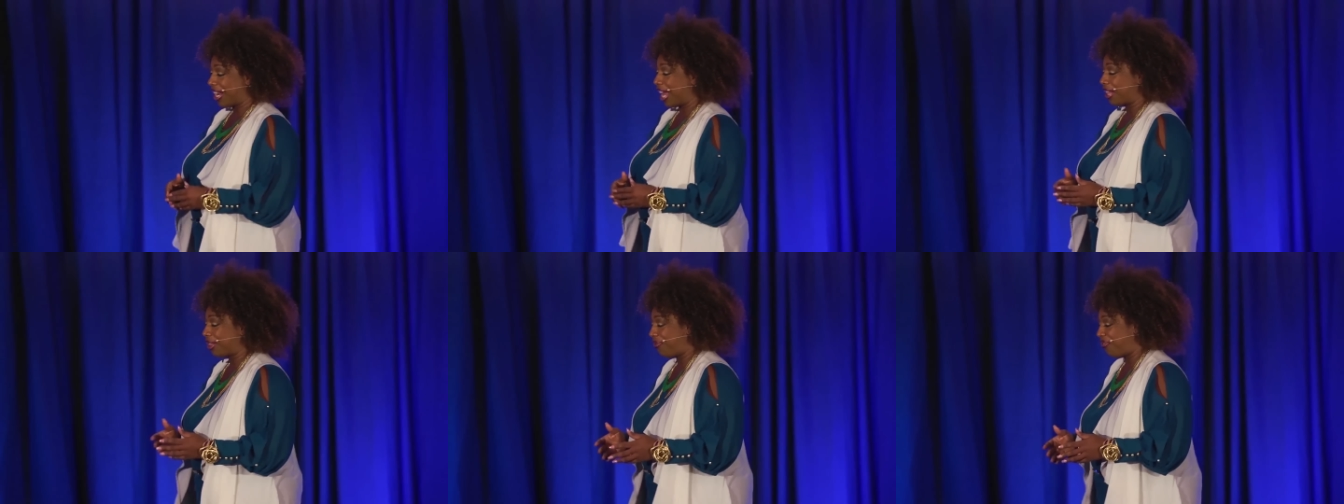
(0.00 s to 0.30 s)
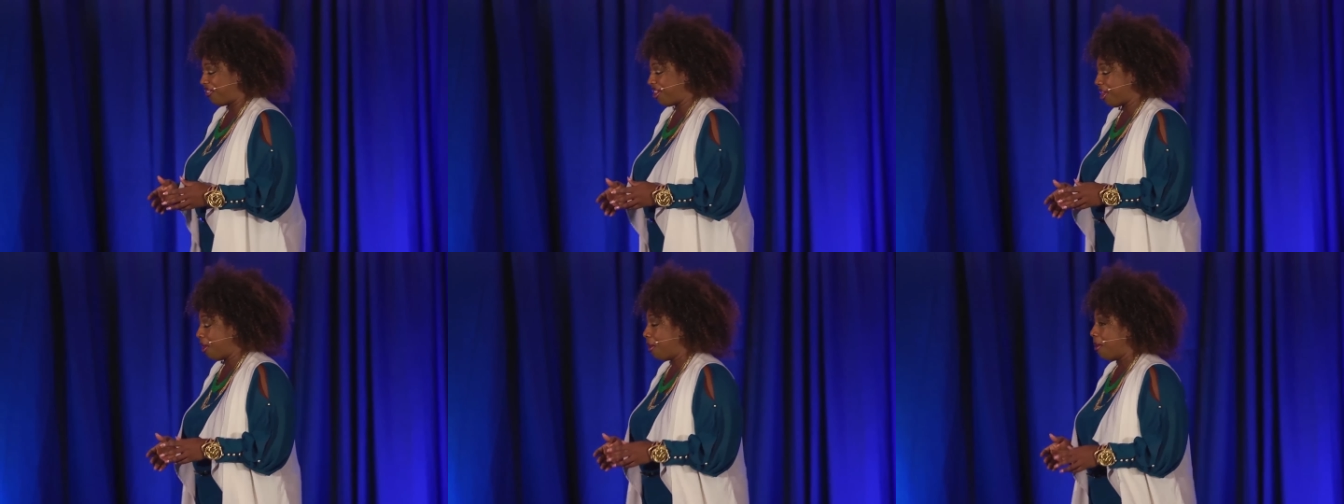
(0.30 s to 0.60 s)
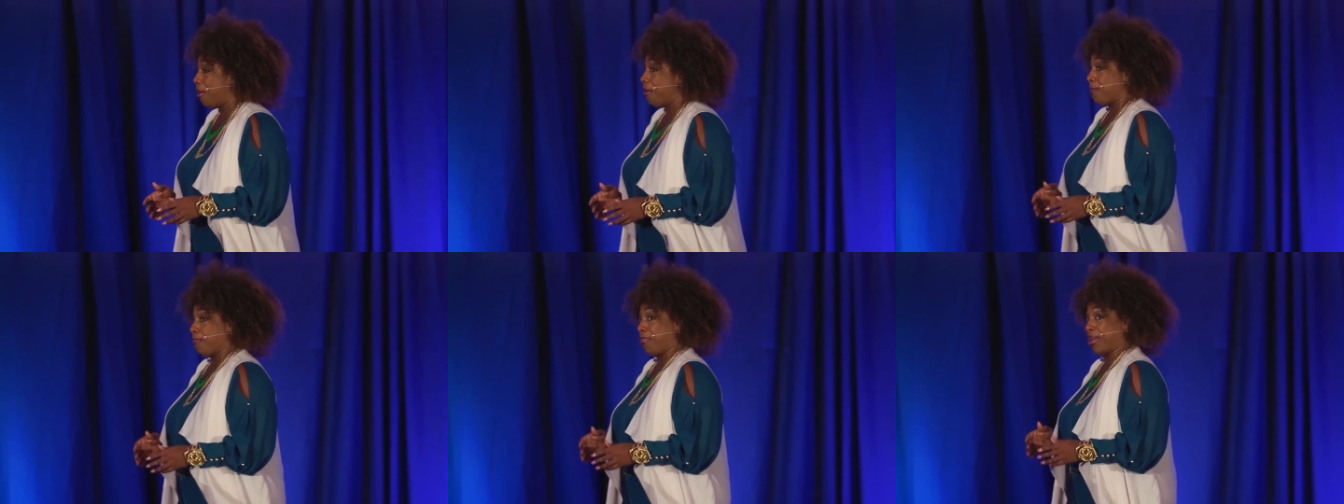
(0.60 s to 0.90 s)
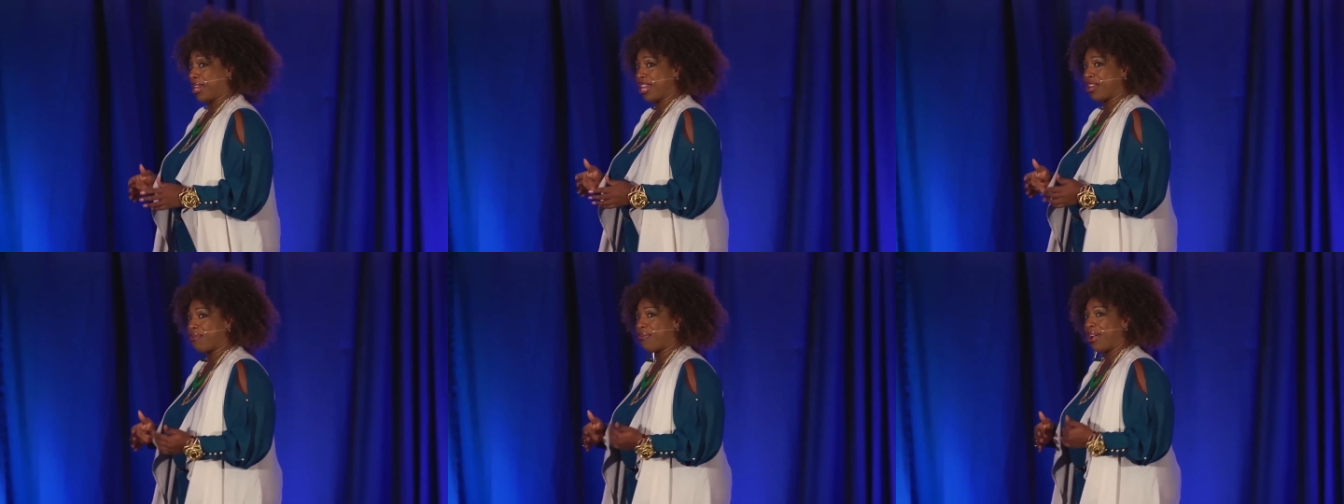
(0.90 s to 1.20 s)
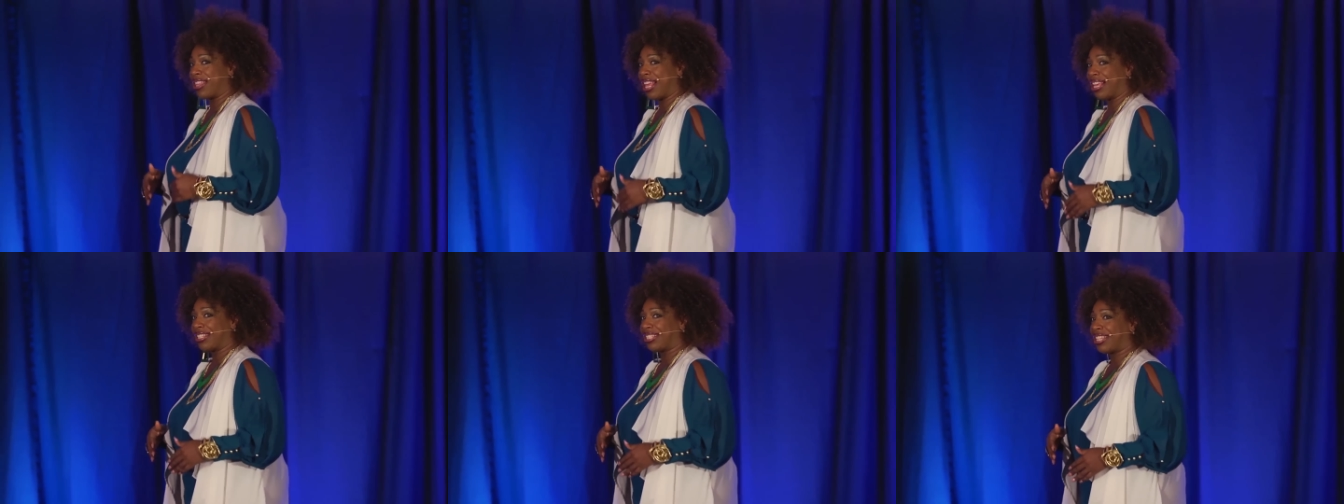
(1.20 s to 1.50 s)
I got the fail. But
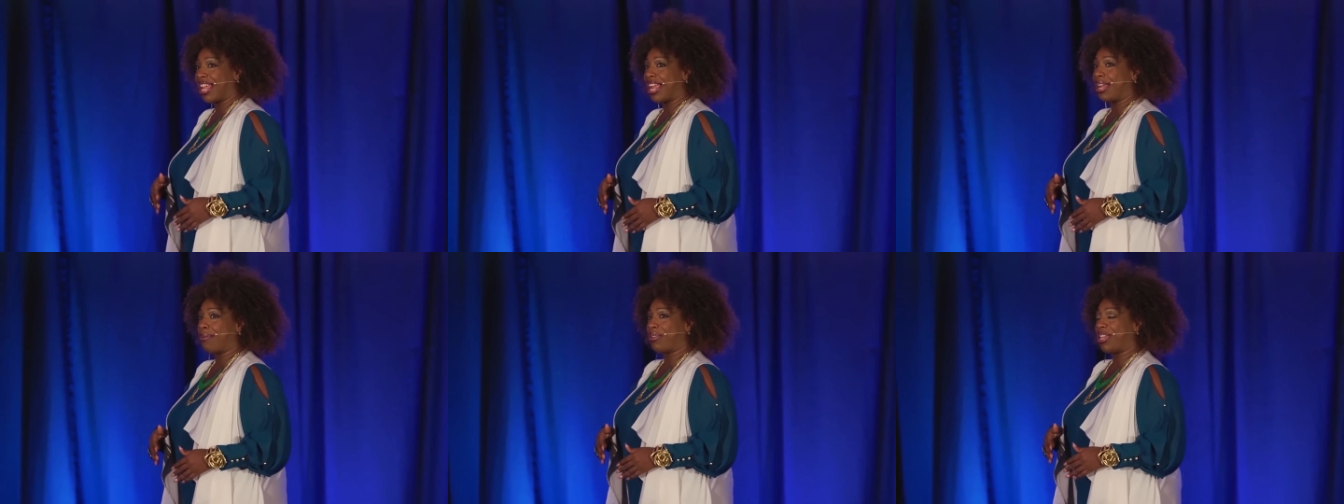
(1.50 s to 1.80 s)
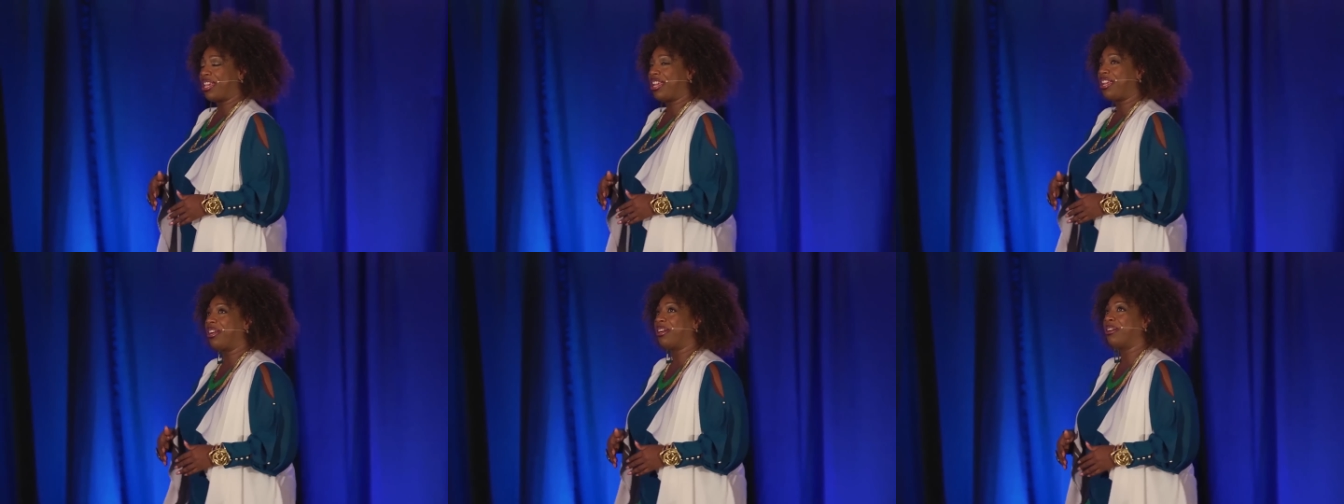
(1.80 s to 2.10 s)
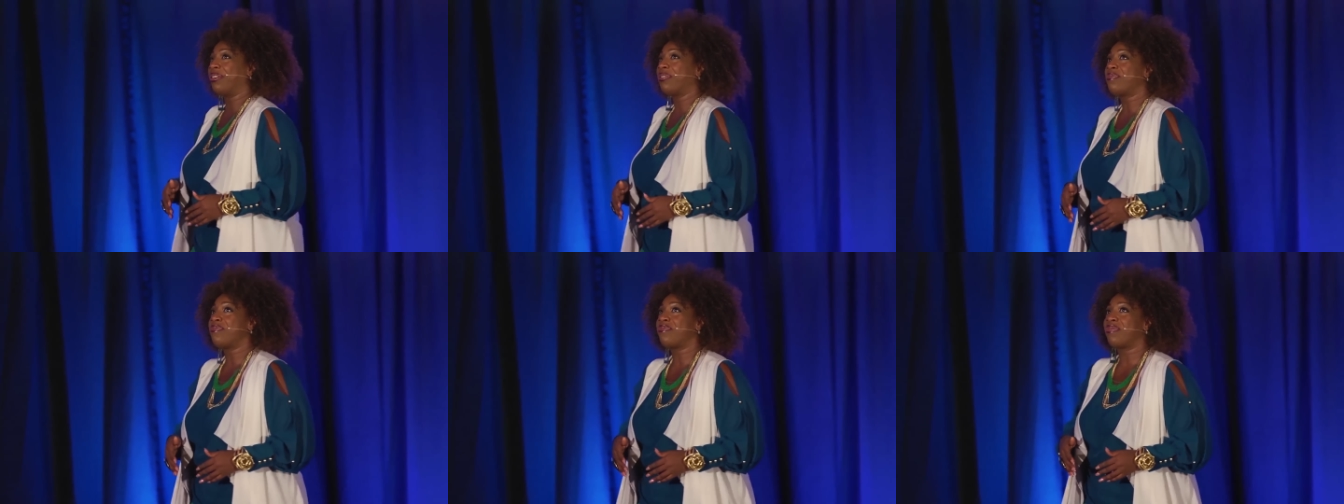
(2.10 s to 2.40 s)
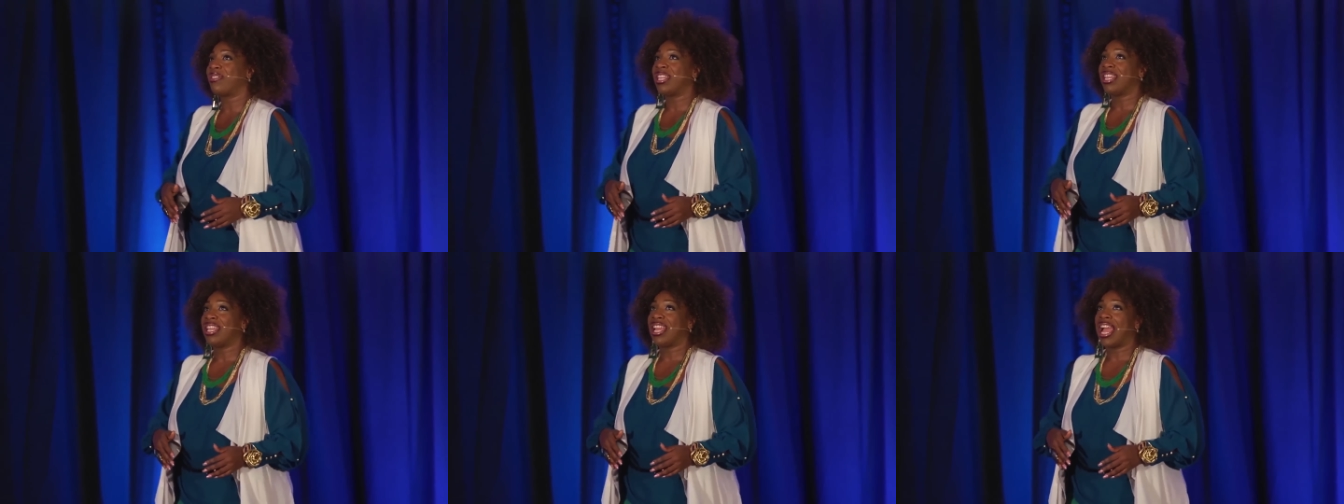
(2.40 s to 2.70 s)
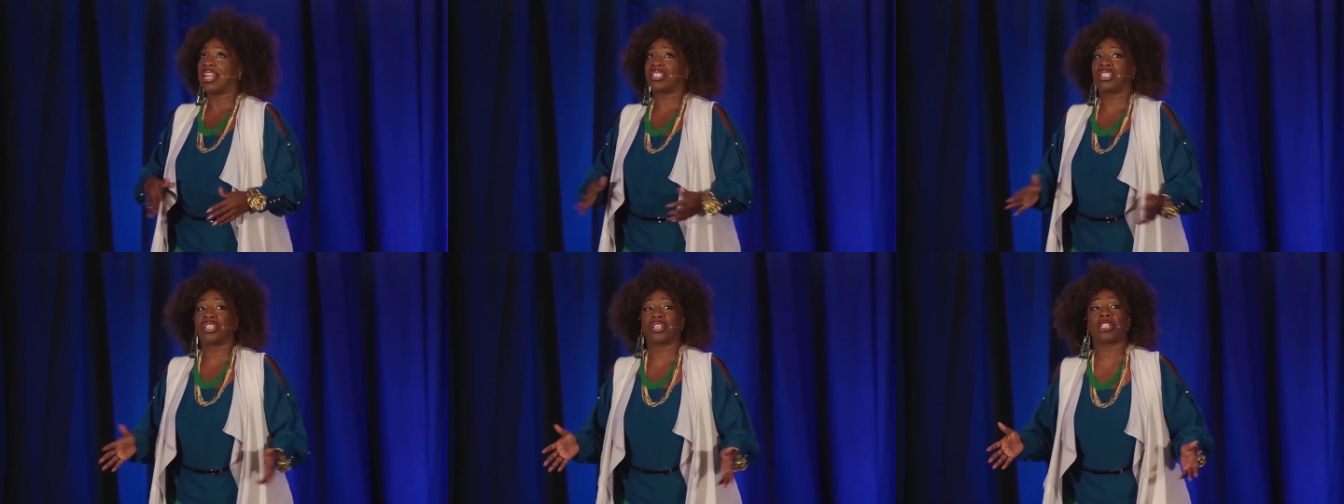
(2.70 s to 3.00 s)
anyway, that same year,
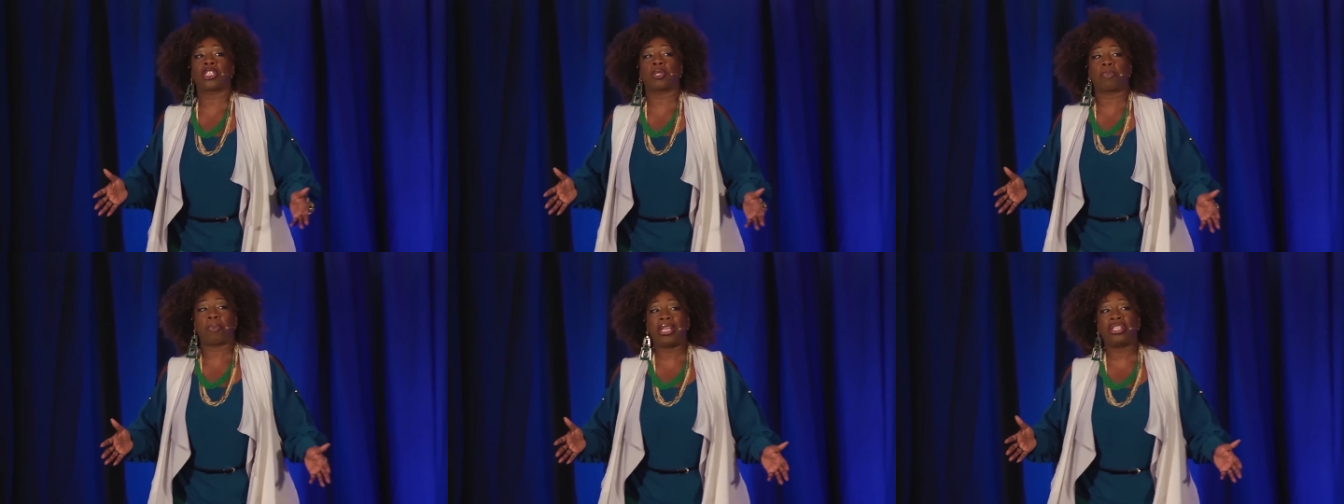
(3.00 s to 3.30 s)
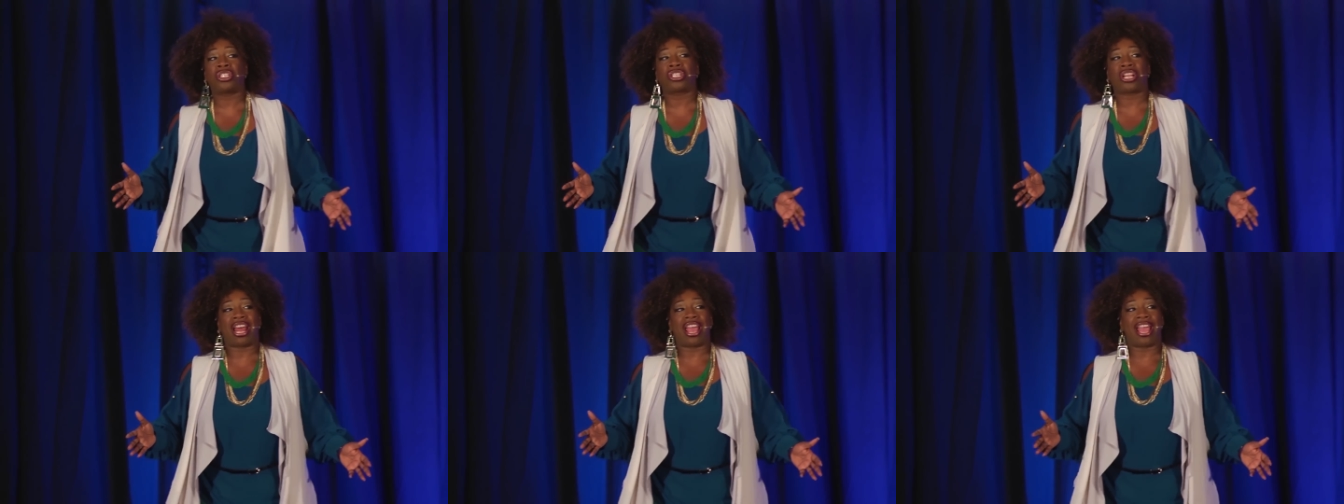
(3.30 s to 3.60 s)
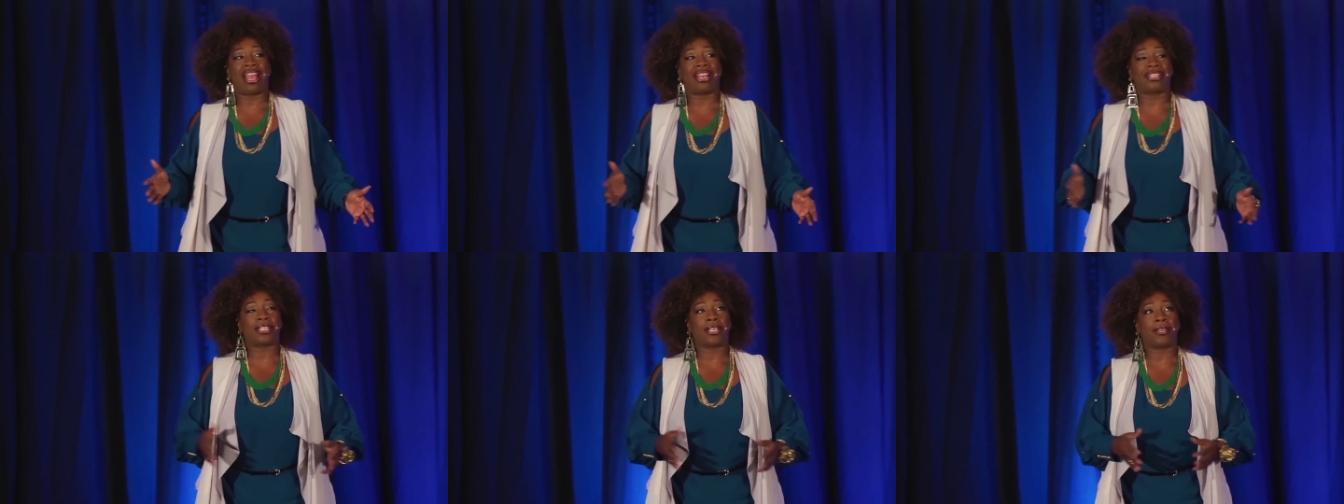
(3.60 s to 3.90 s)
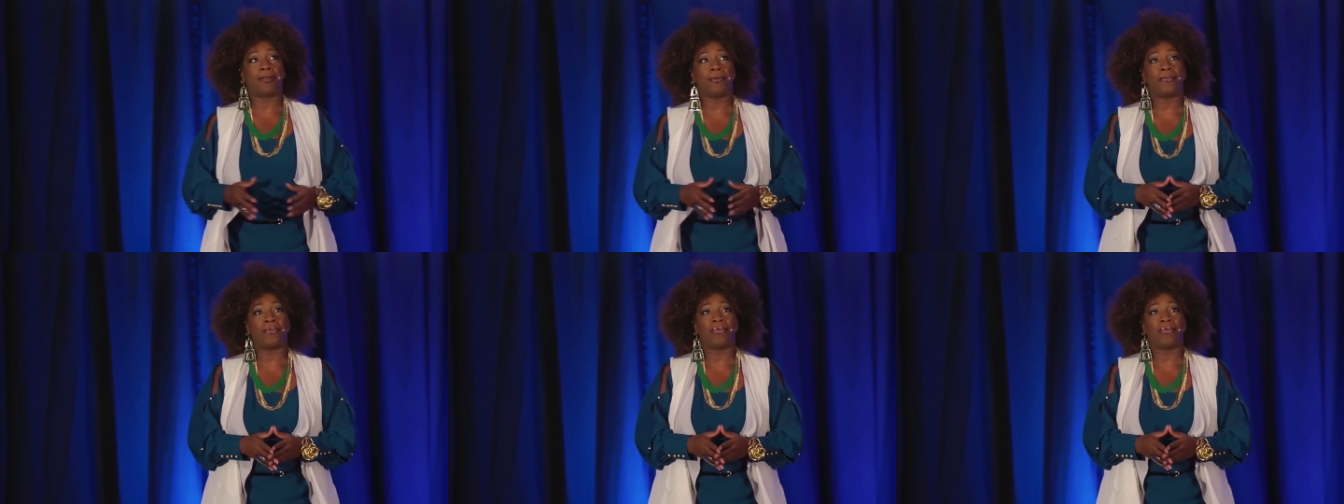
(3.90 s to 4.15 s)
I took a speech class.